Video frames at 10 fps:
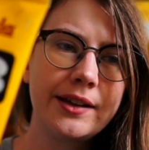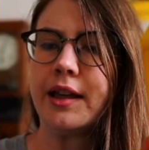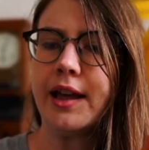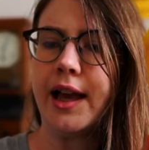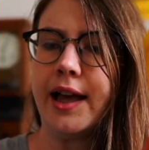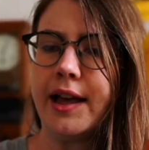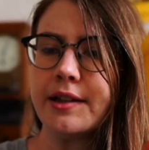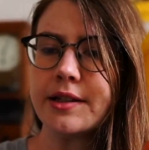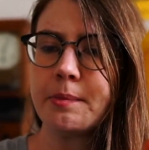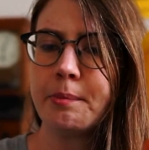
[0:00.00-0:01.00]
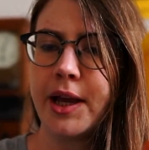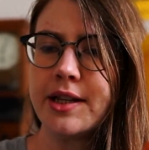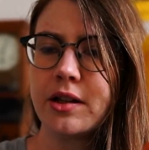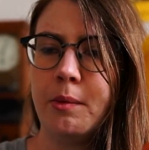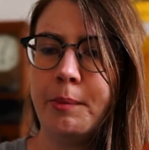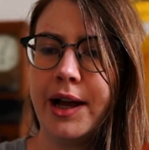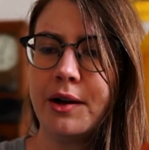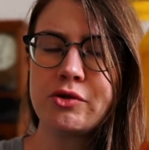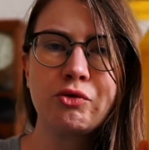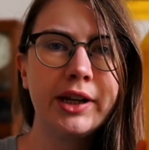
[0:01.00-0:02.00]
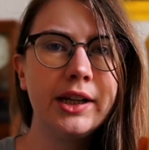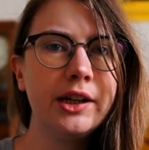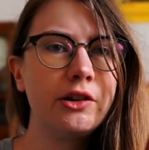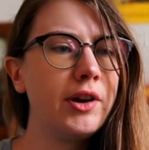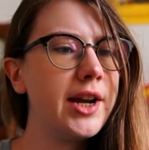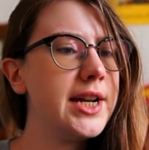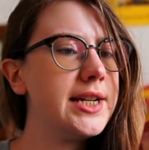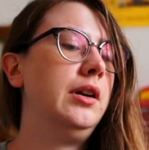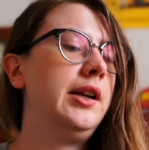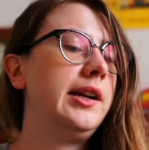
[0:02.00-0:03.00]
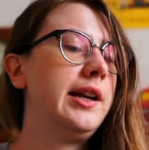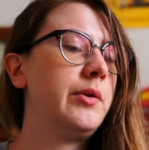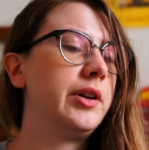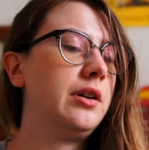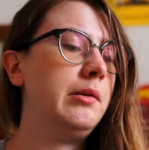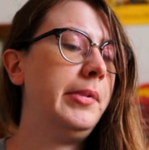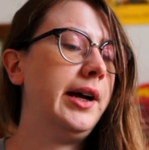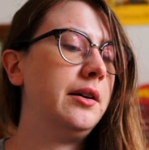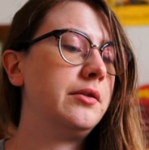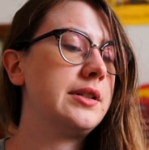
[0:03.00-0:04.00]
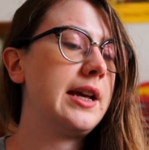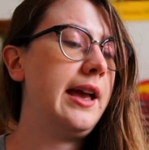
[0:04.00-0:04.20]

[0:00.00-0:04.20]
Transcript: He had paste compound, regular grade, and liquid compound.